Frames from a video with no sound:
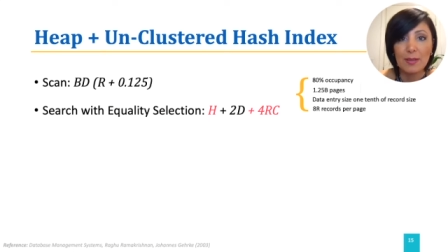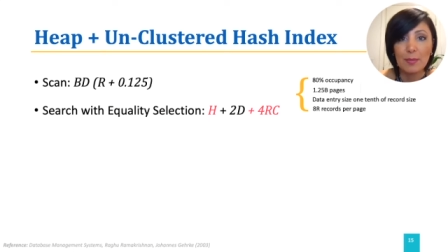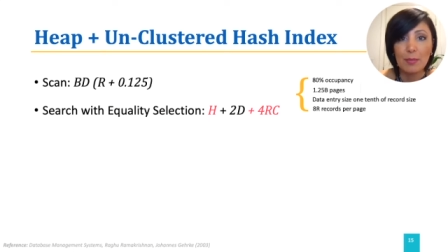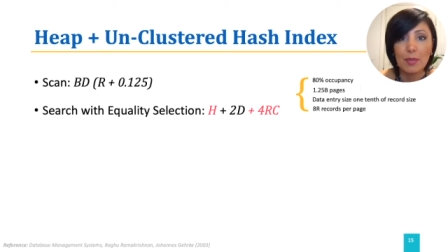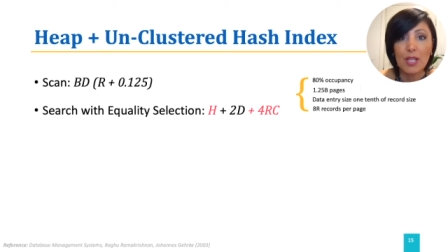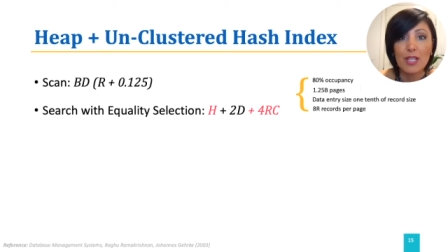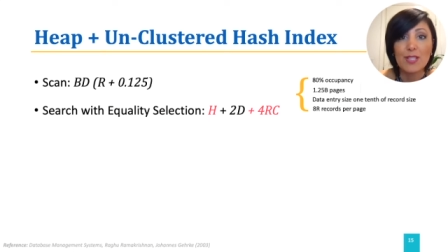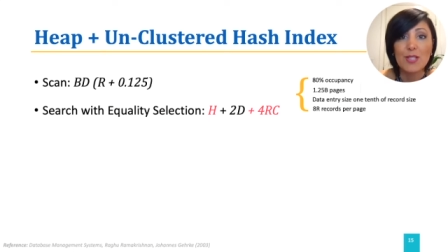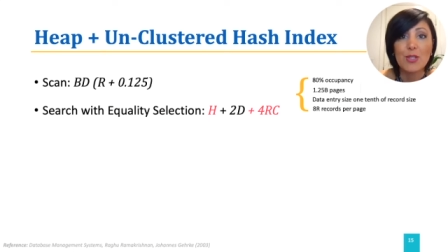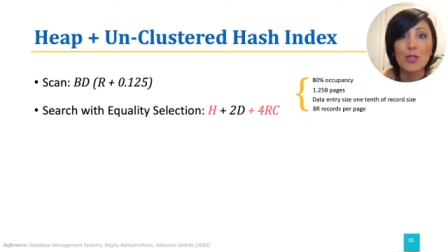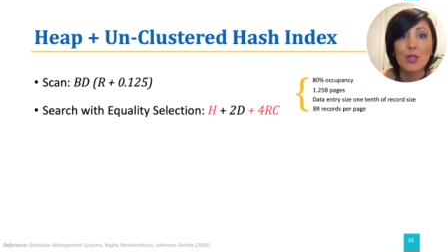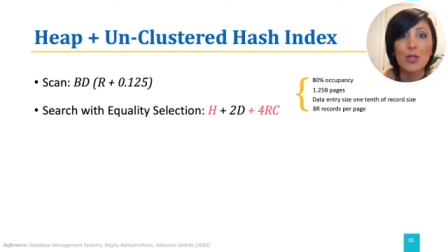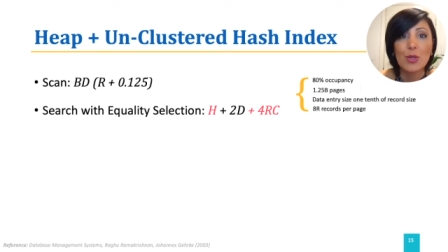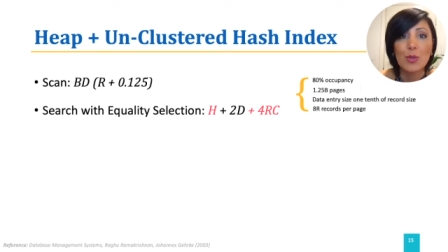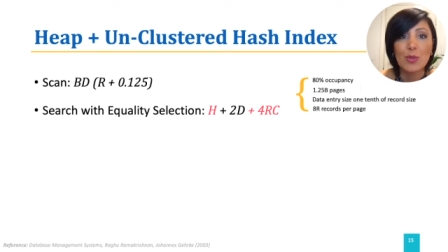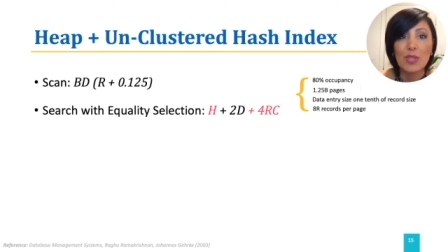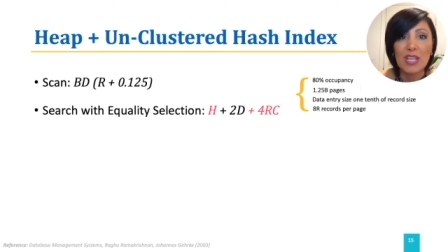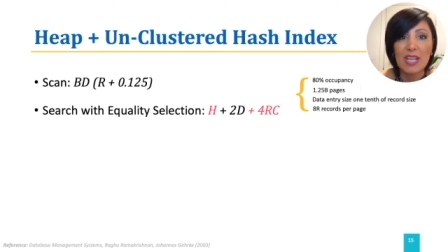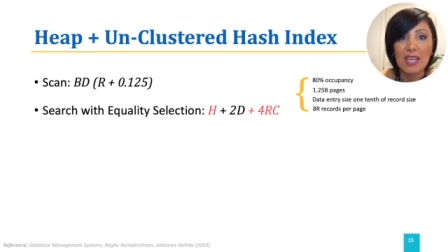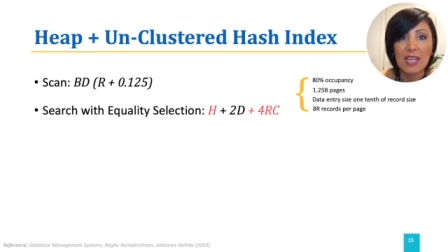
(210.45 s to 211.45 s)
plus
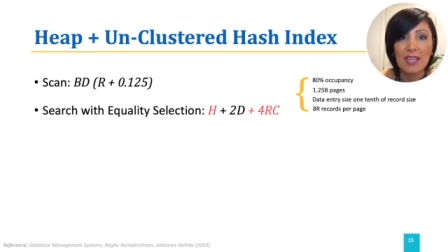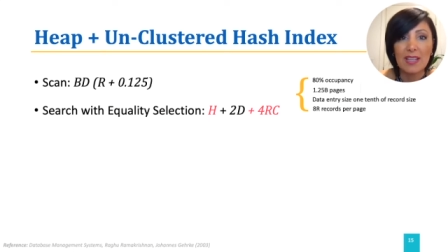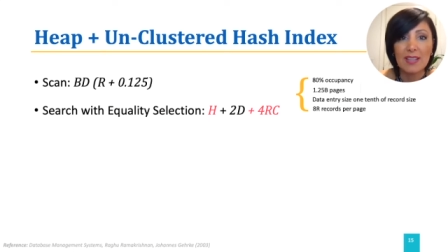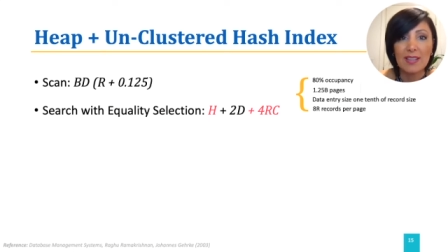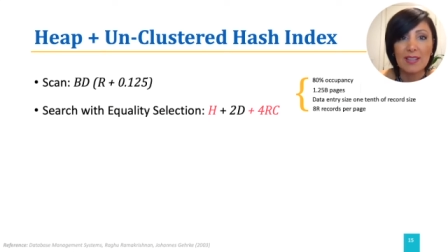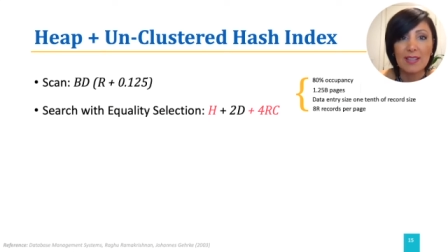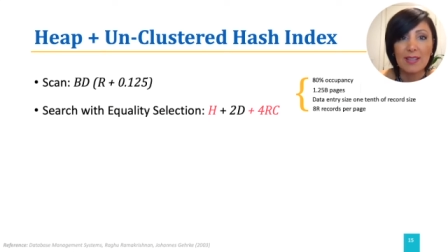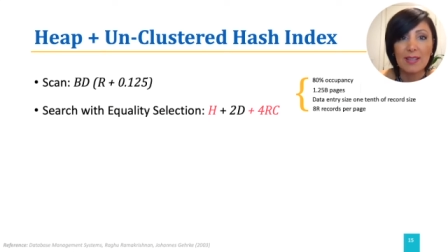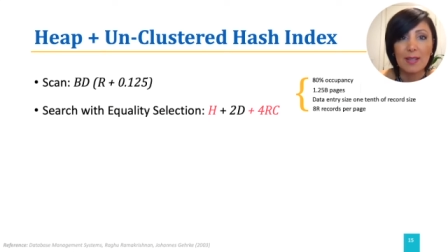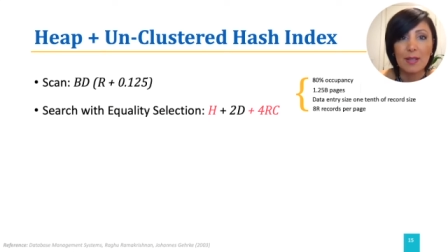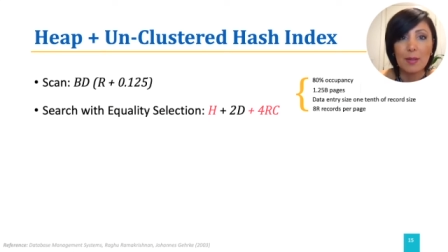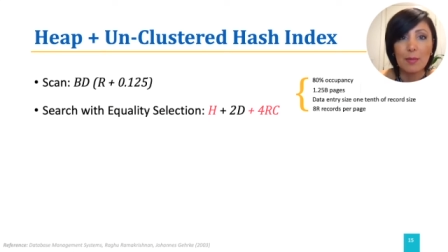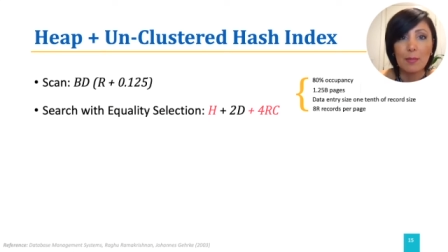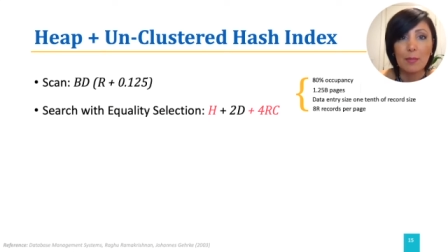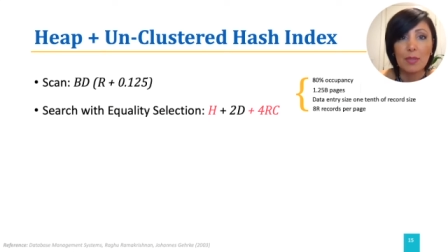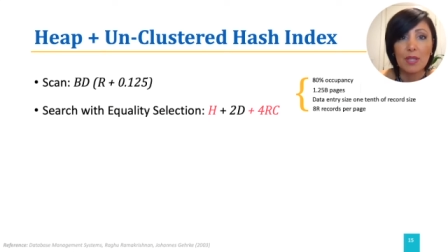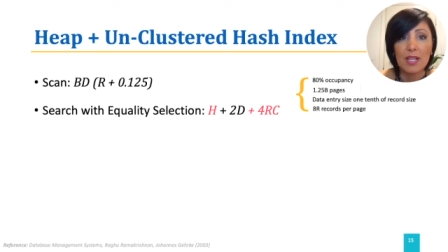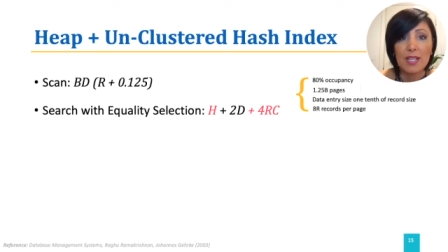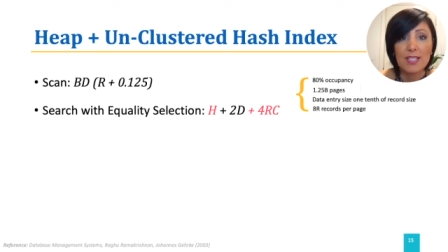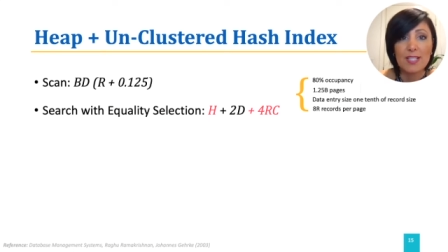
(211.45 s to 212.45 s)
2D
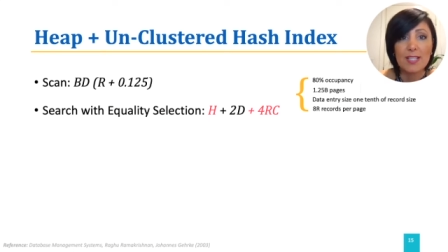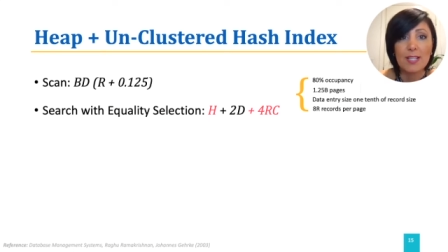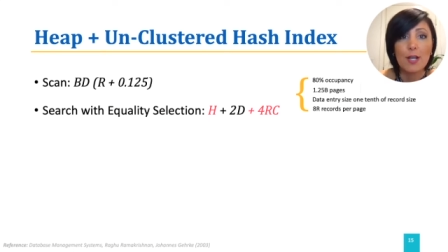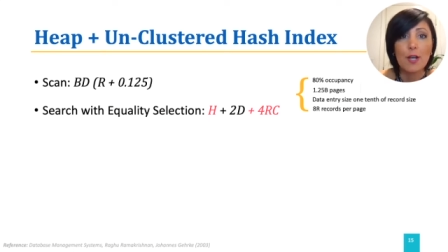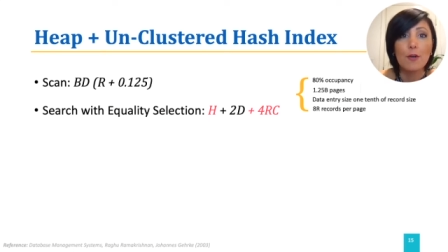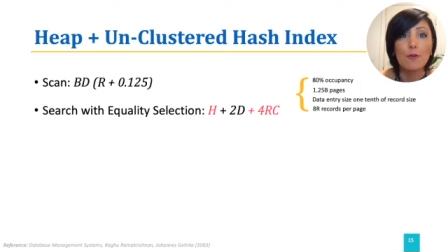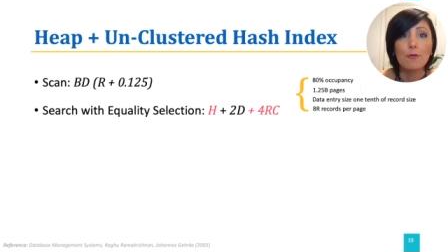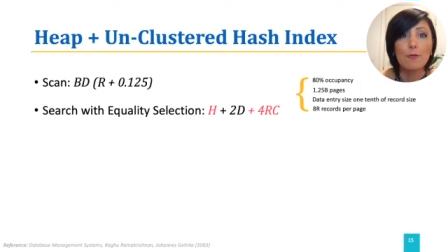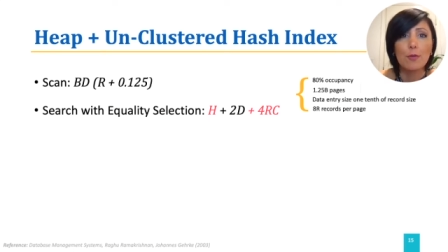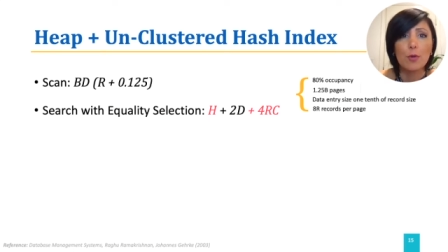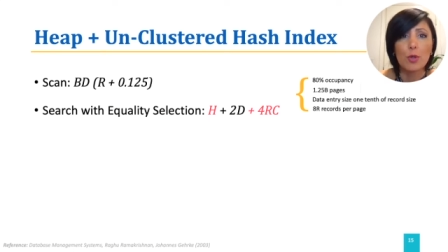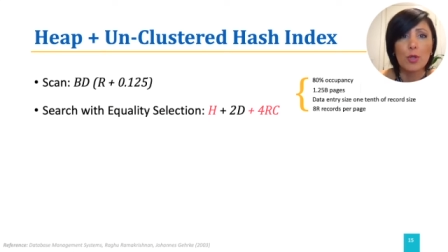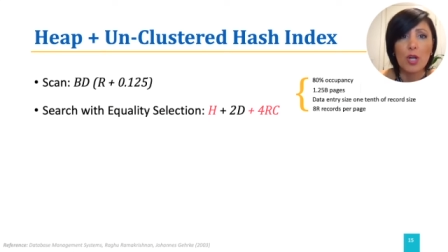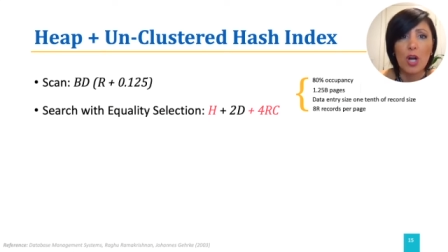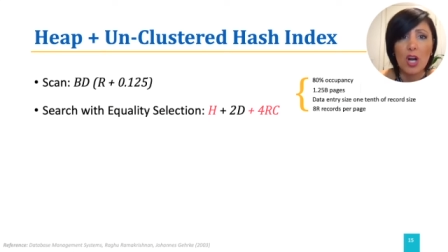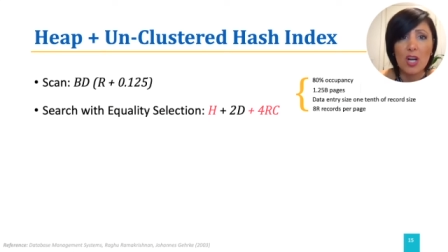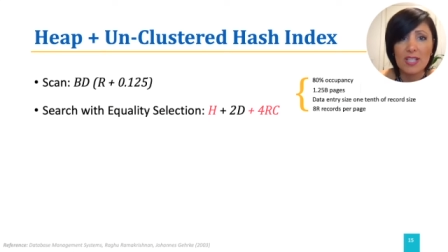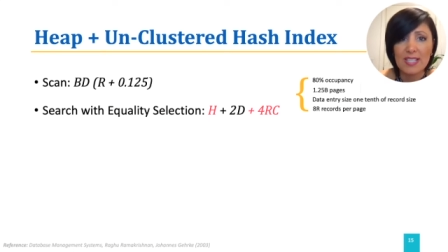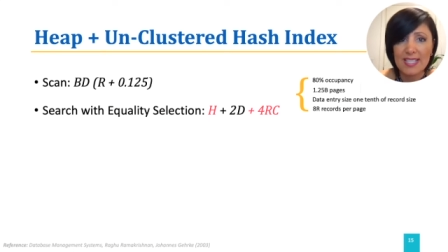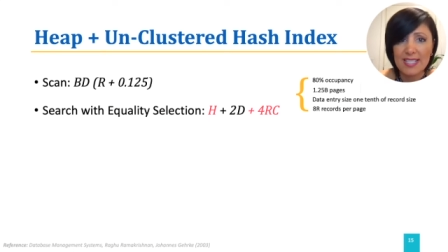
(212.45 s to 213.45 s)
plus
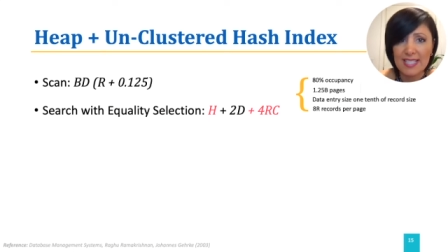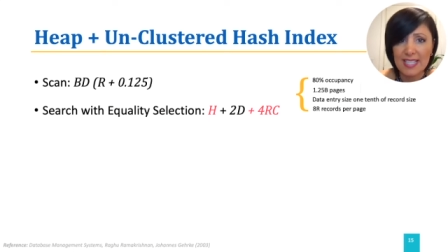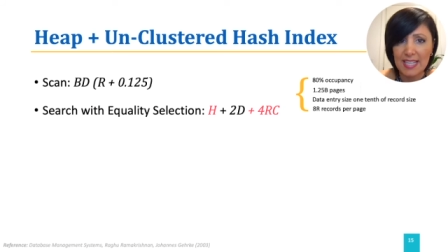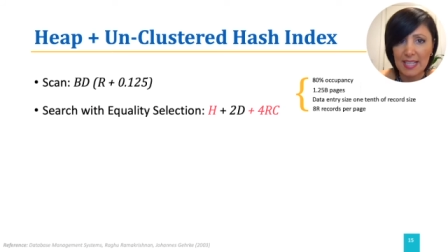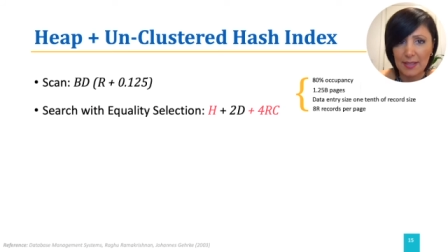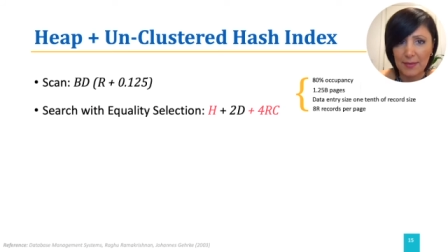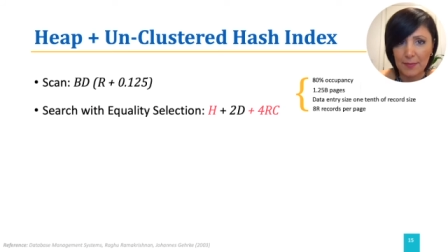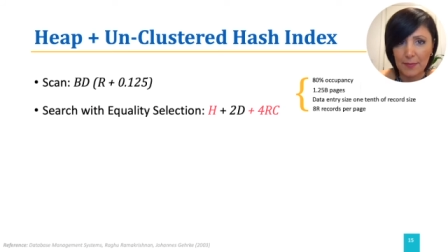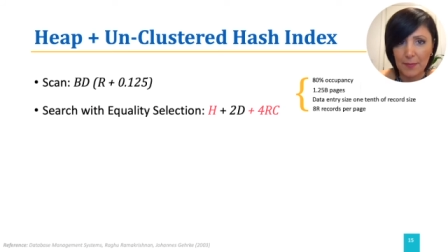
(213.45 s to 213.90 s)
4RC.